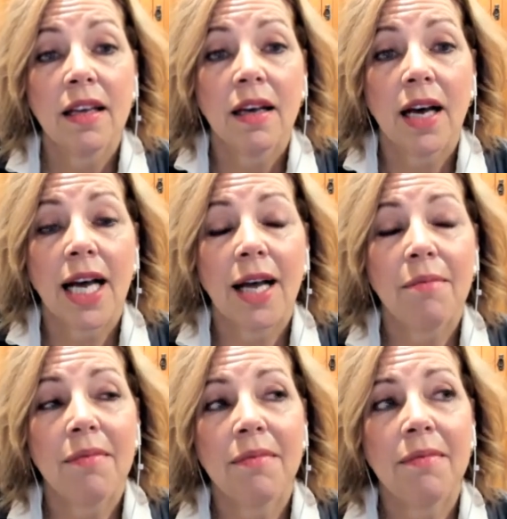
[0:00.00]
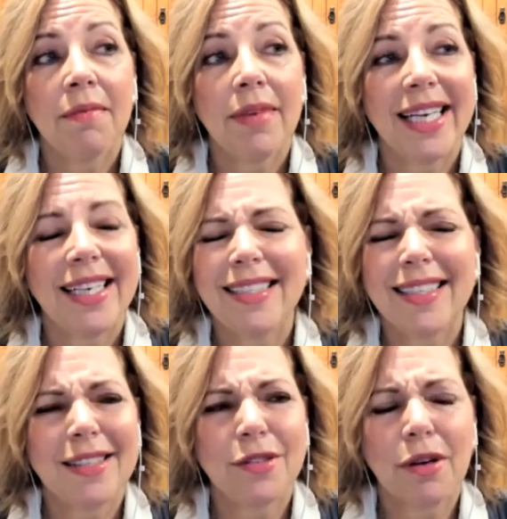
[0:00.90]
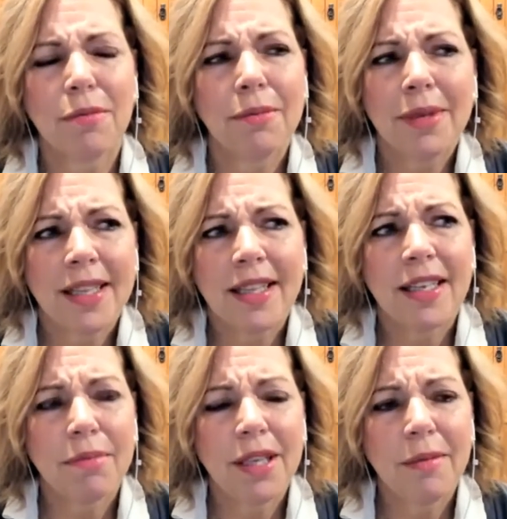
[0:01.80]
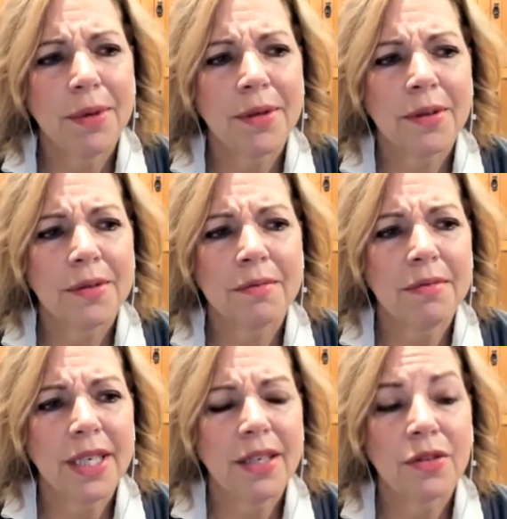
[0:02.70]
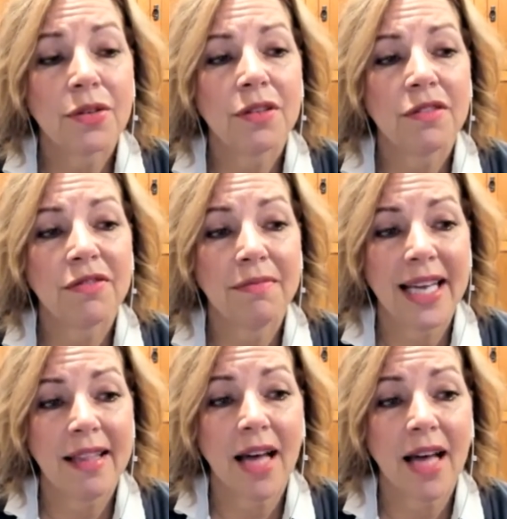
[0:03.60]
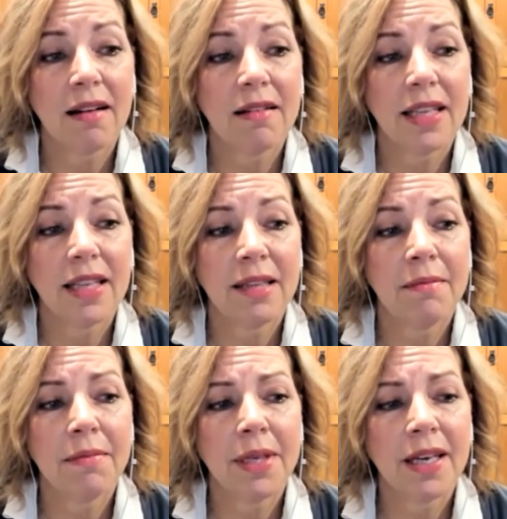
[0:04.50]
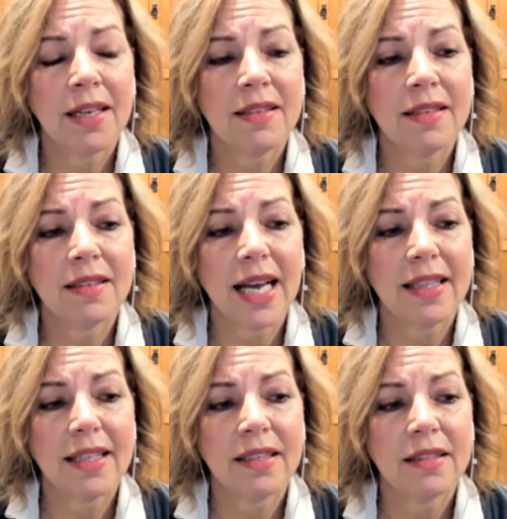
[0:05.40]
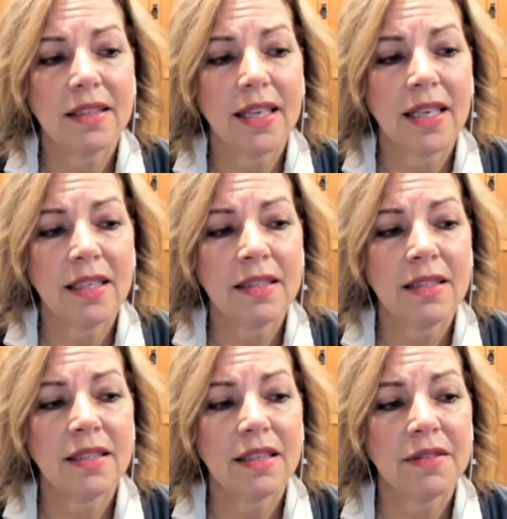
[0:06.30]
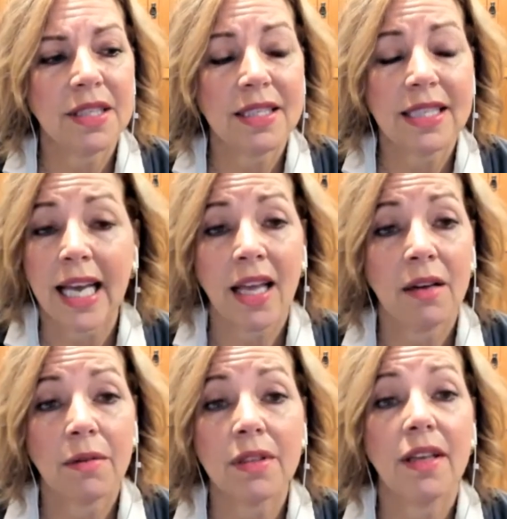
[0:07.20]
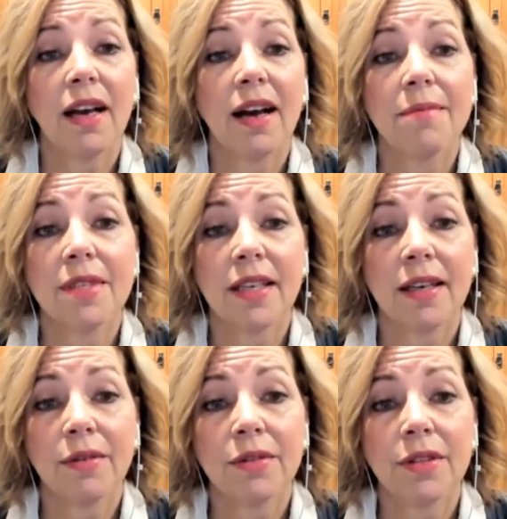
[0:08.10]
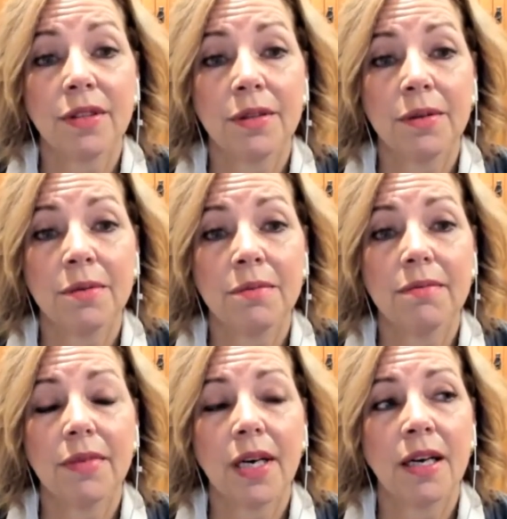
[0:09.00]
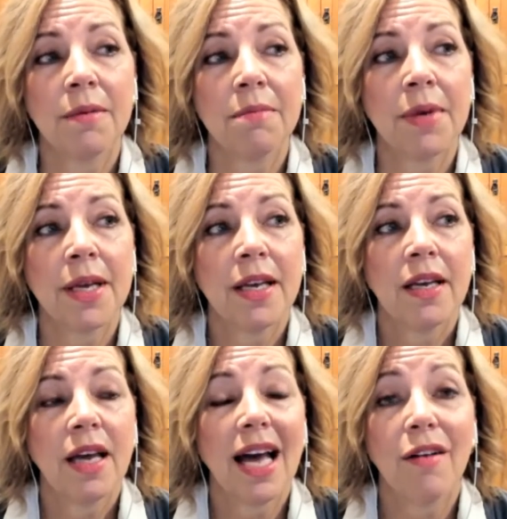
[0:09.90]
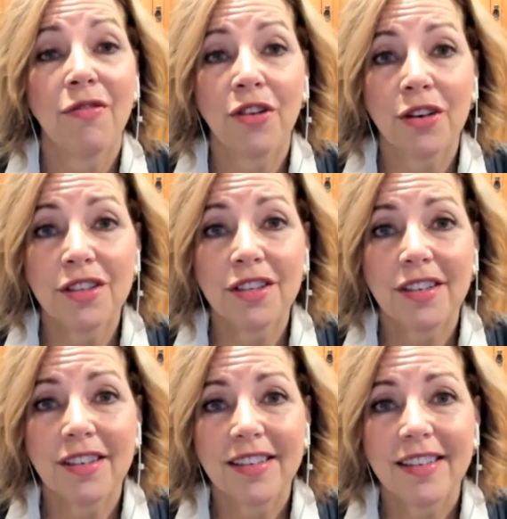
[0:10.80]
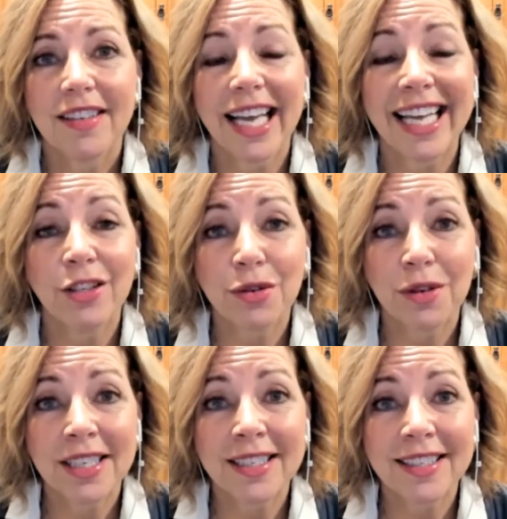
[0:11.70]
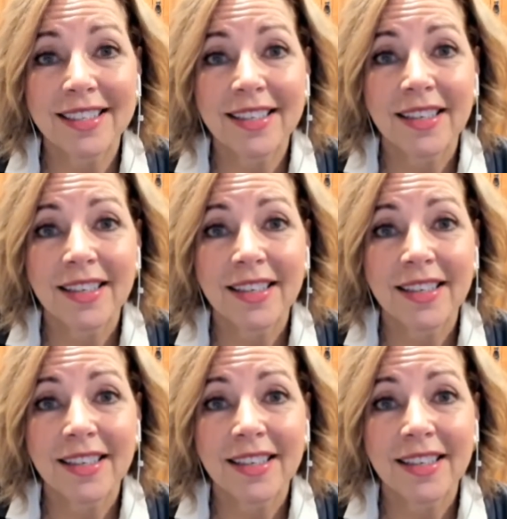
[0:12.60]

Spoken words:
and it doesn't trouble me that people, sort of make that claim, because at the end of the day, it really comes down to effort, interest,